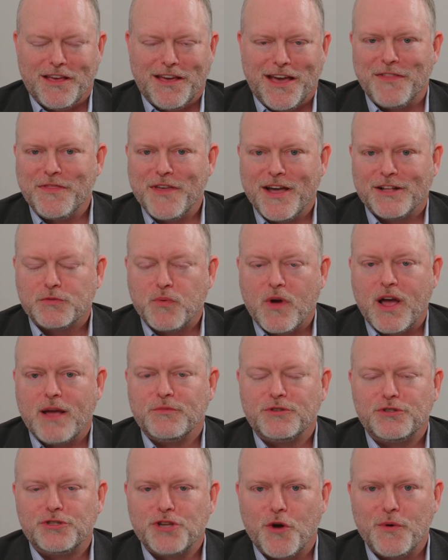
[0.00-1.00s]
And that's why I'm
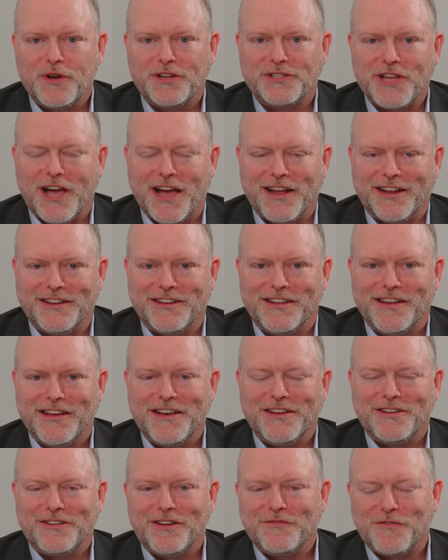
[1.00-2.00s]
so excited
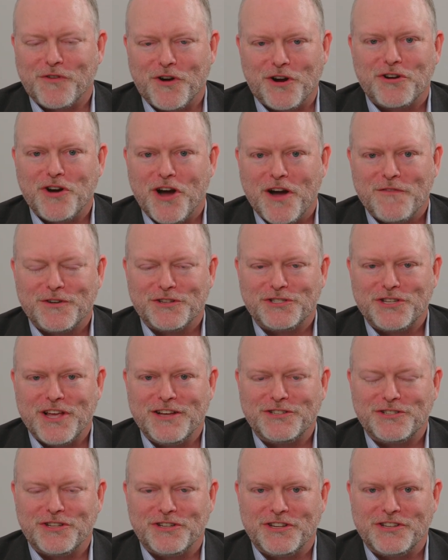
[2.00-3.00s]
for our
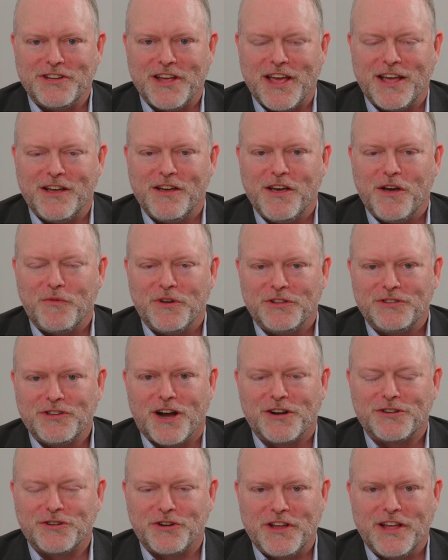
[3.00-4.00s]
conversation today with
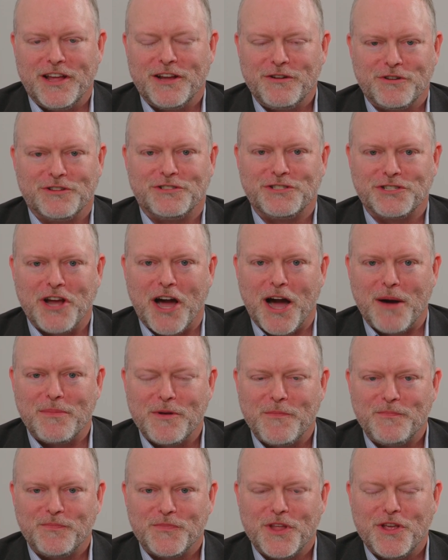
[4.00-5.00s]
Dr. Ingrid Skop.
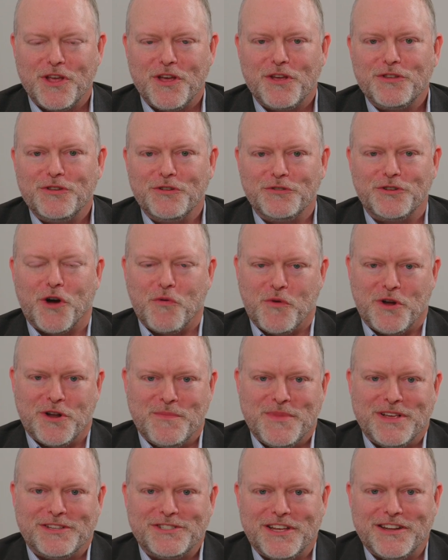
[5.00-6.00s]
You don't want
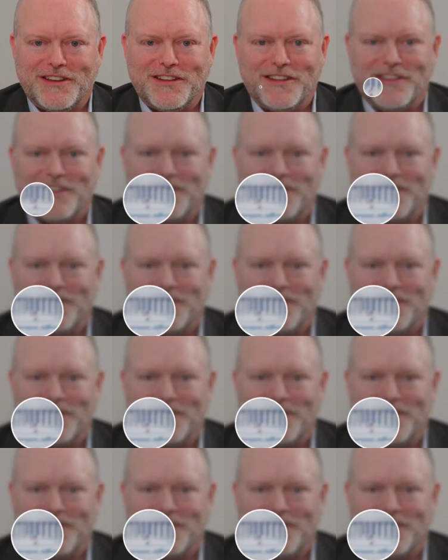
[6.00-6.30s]
to miss it.